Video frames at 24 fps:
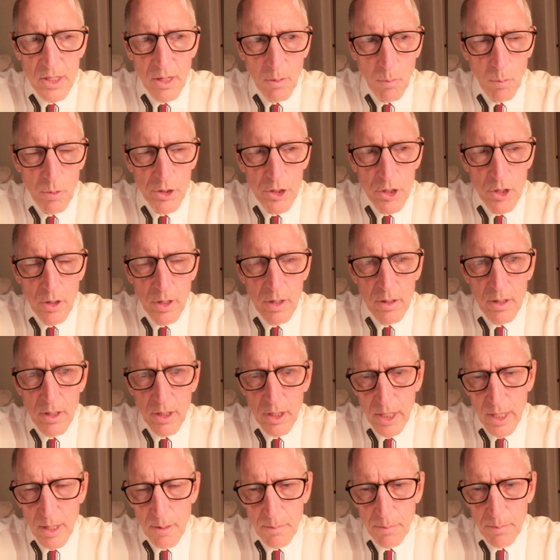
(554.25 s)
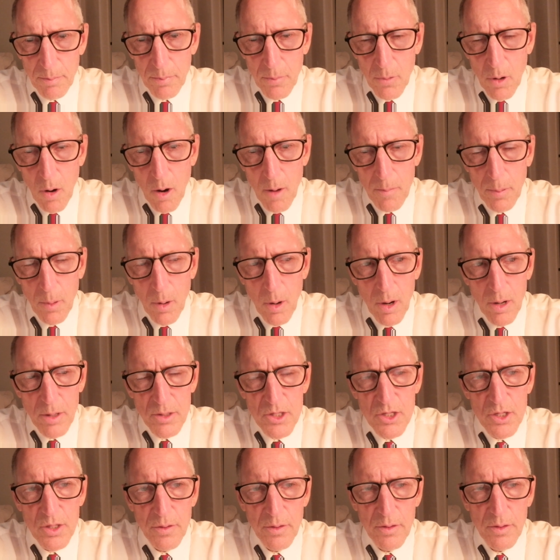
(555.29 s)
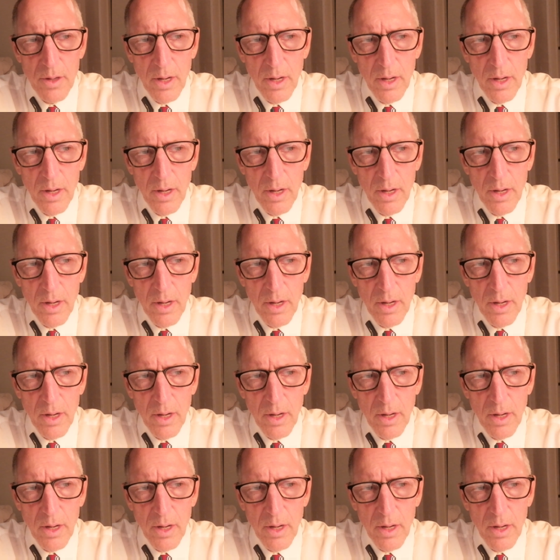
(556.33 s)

When you get car parts